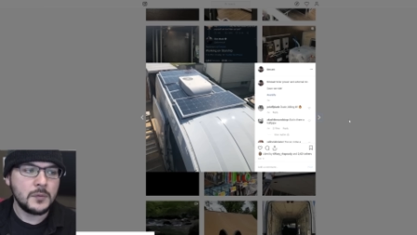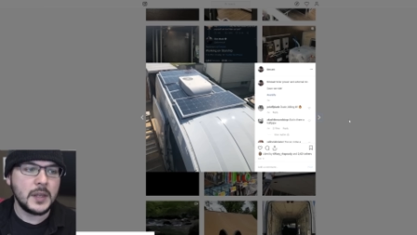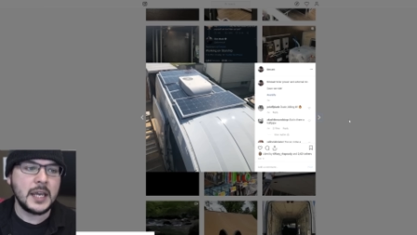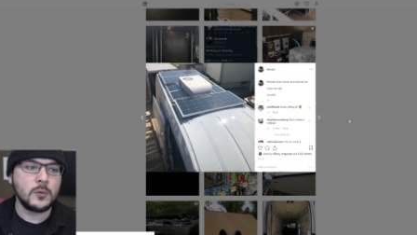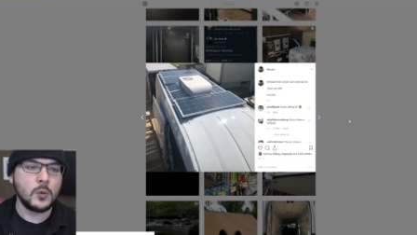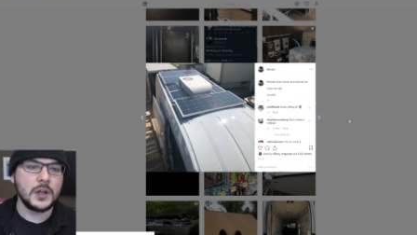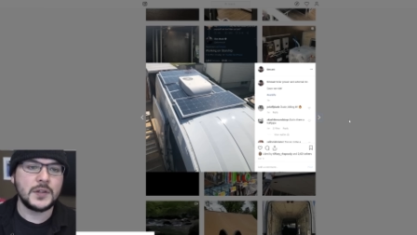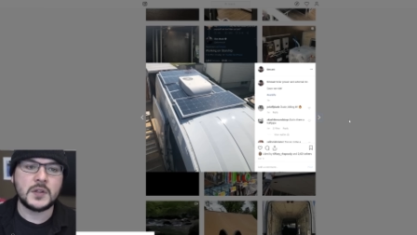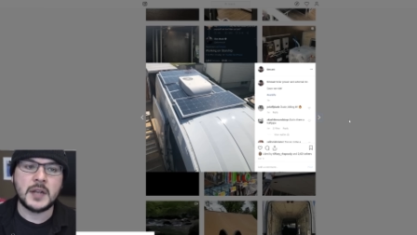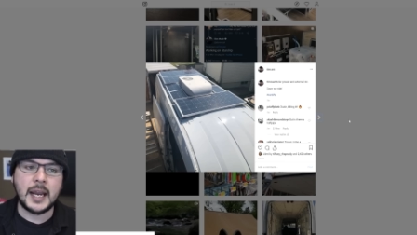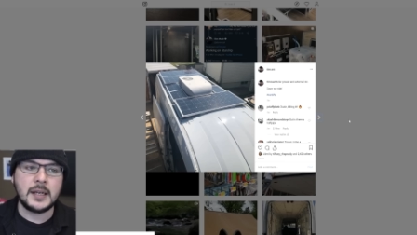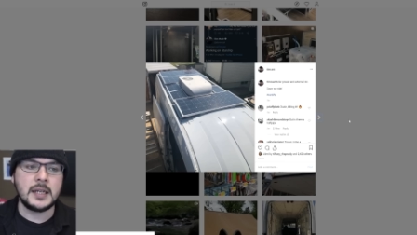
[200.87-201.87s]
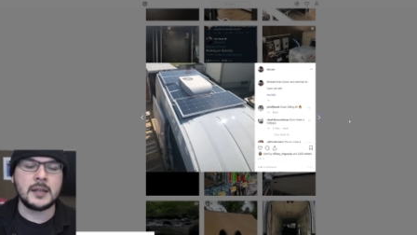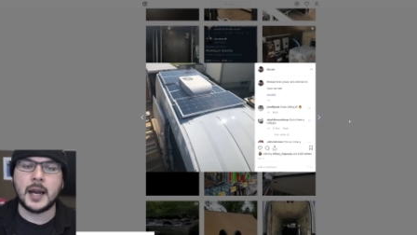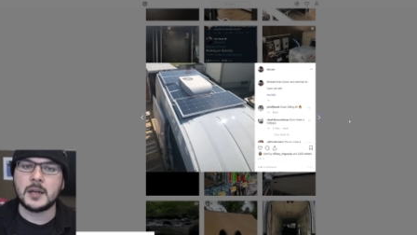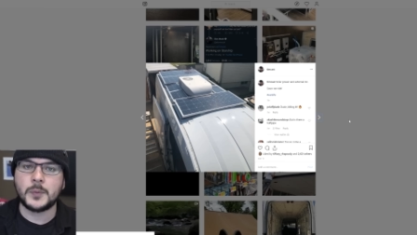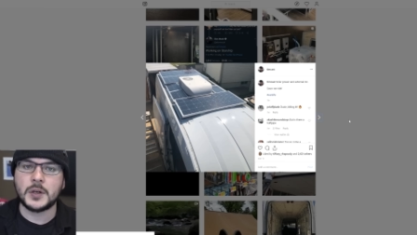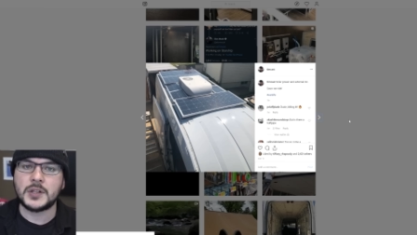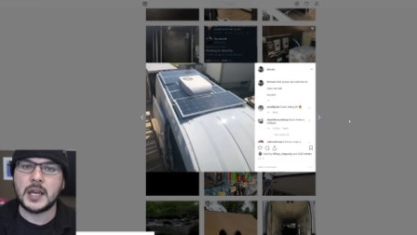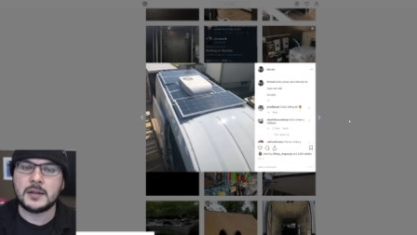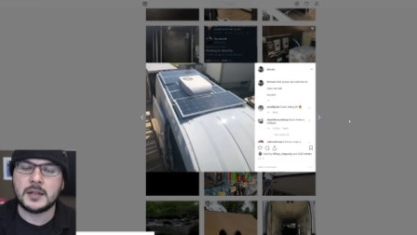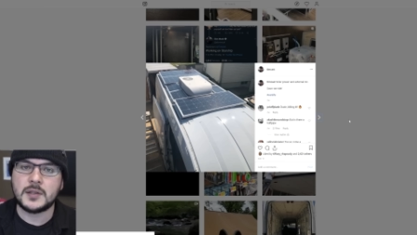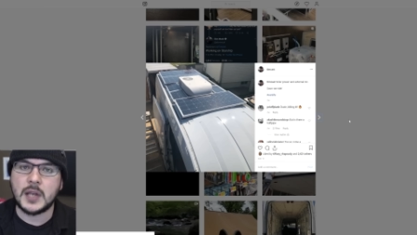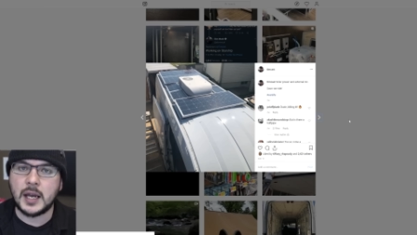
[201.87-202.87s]
It was 99%
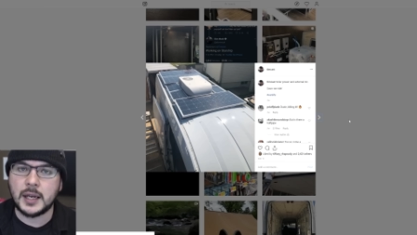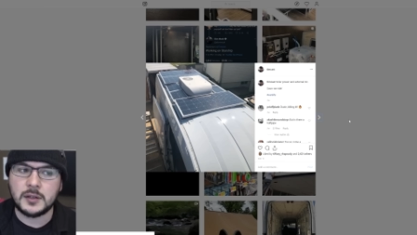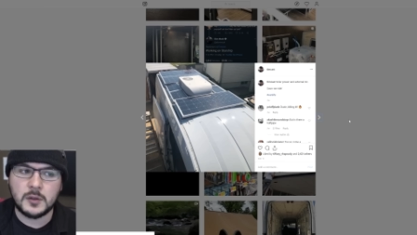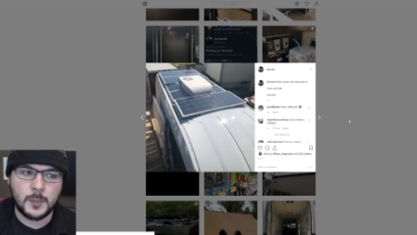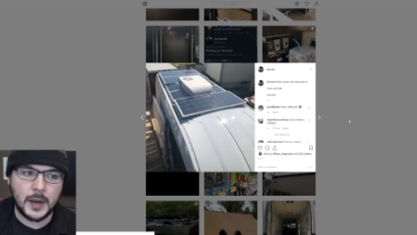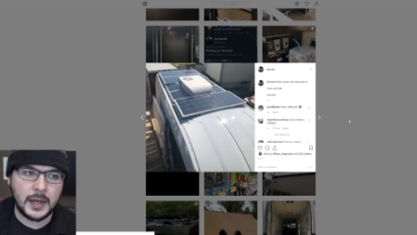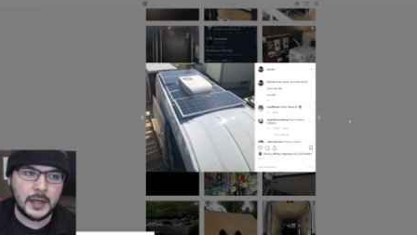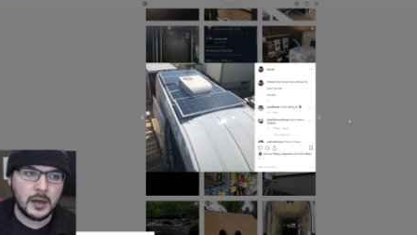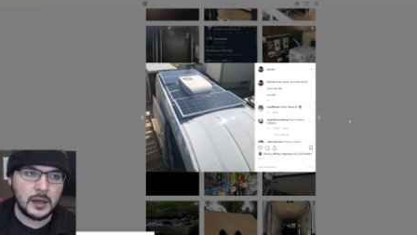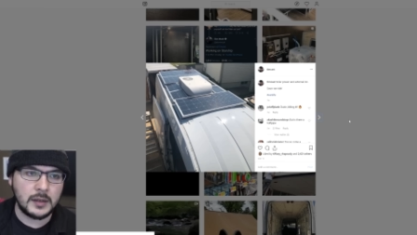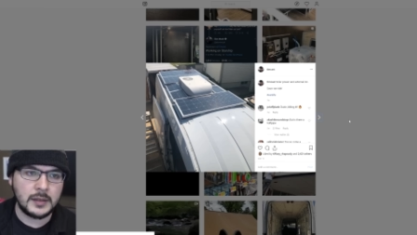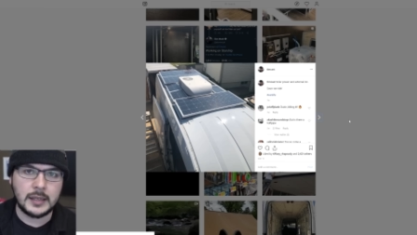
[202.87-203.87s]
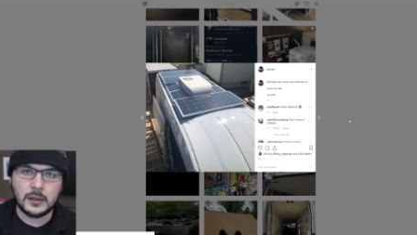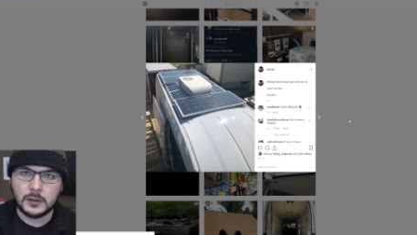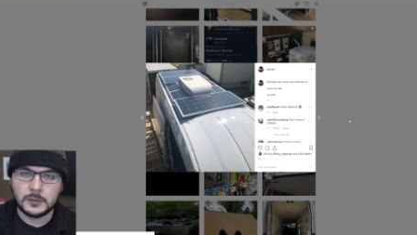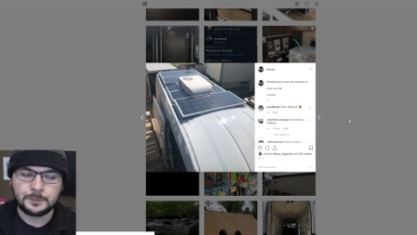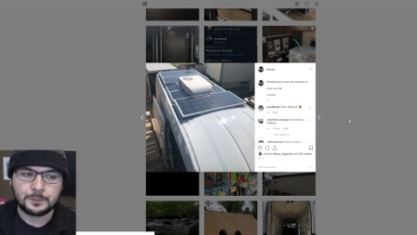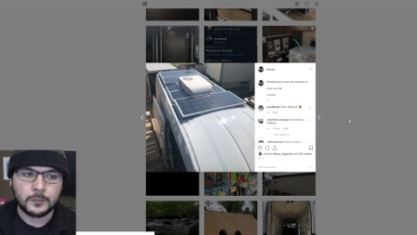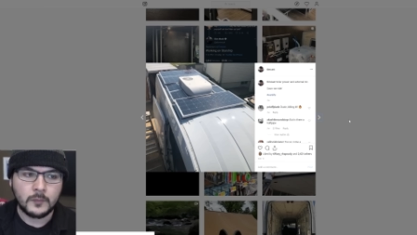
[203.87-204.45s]
designed by Neil.